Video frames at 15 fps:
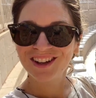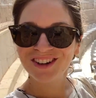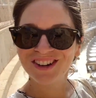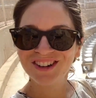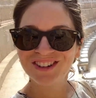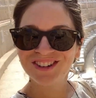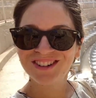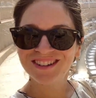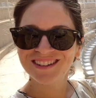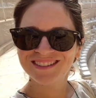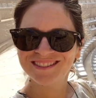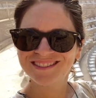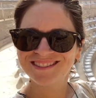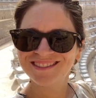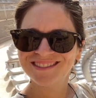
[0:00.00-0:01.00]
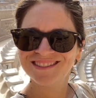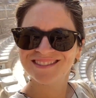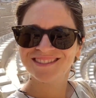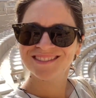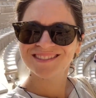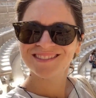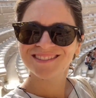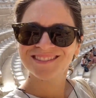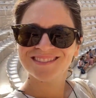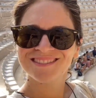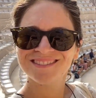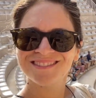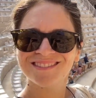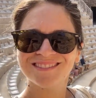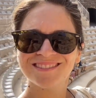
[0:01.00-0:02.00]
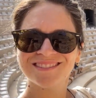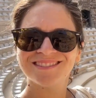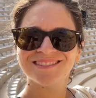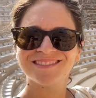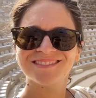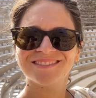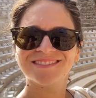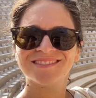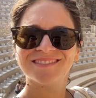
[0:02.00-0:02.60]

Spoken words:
[no speech]